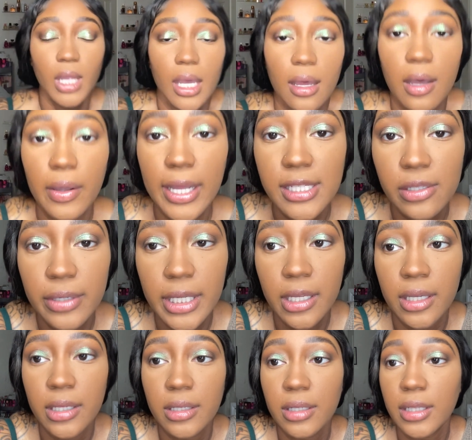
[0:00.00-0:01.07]
Okay, so
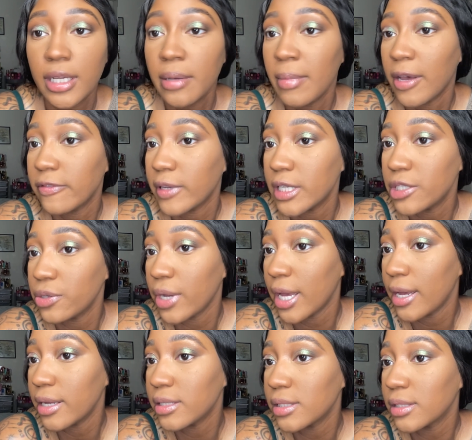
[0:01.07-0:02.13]
again, look at my face, you
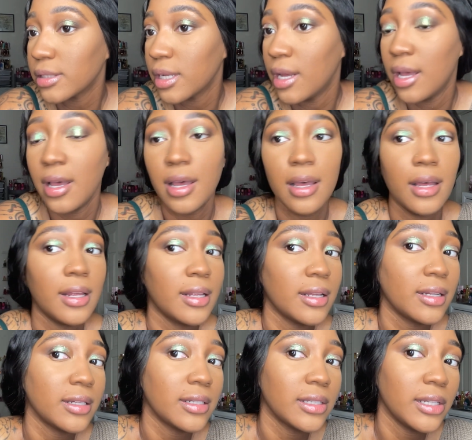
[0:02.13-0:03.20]
guys.
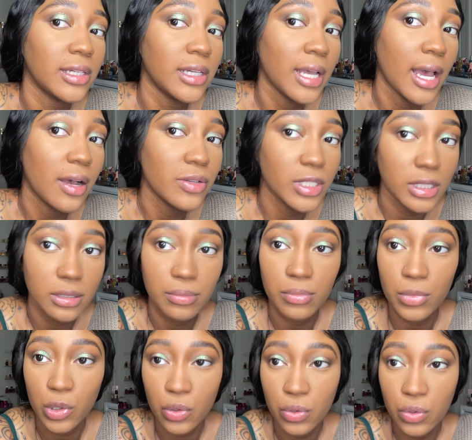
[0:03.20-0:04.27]
Look how
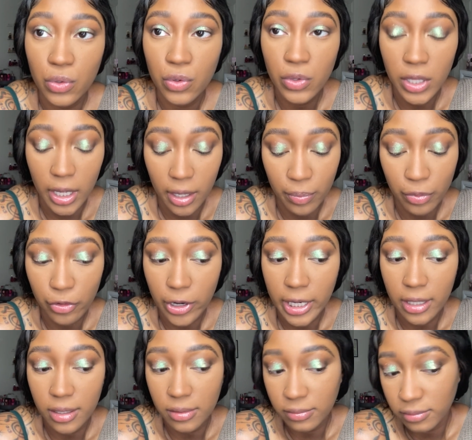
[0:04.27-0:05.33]
smooth and
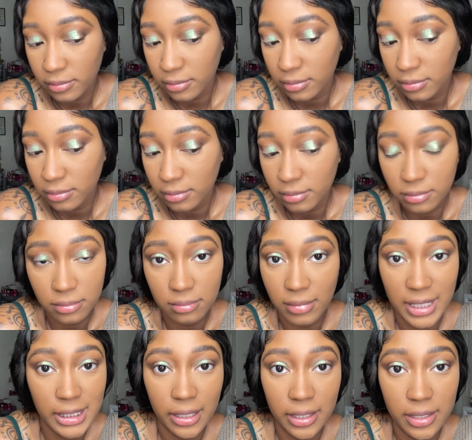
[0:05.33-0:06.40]
pretty my
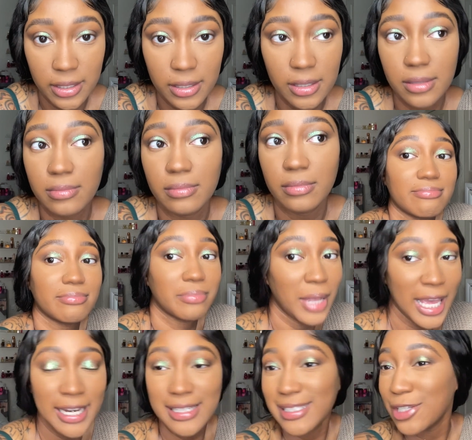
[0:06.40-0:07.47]
skin is.
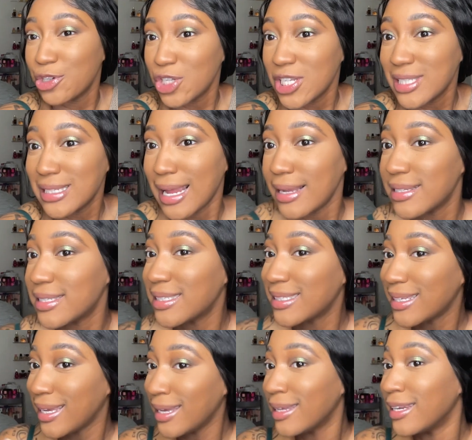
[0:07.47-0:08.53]
And it still looks like
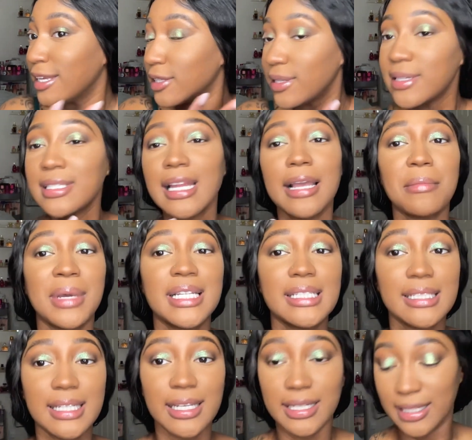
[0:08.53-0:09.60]
skin. It looks like my
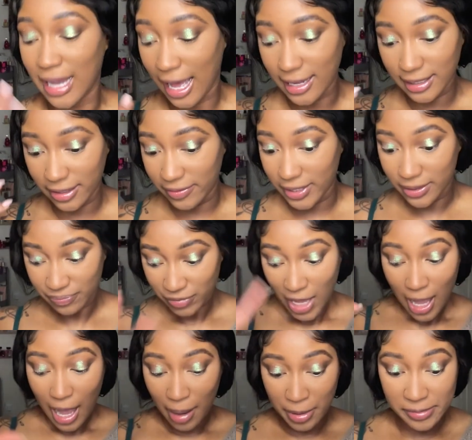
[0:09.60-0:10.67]
skin. I love it.
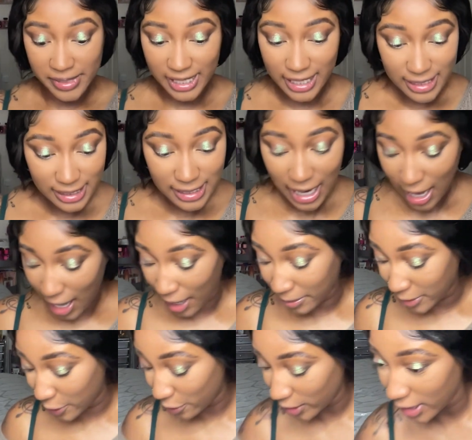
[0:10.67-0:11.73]
I'm obsessed. I'm
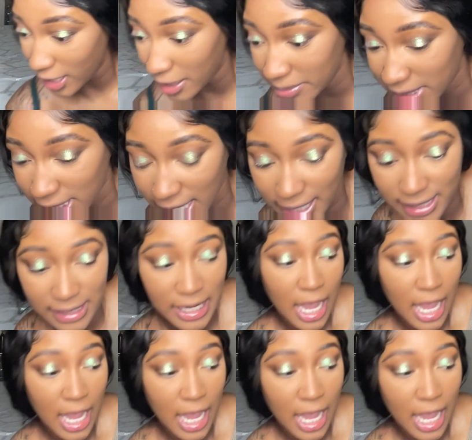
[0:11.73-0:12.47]
literally obsessed.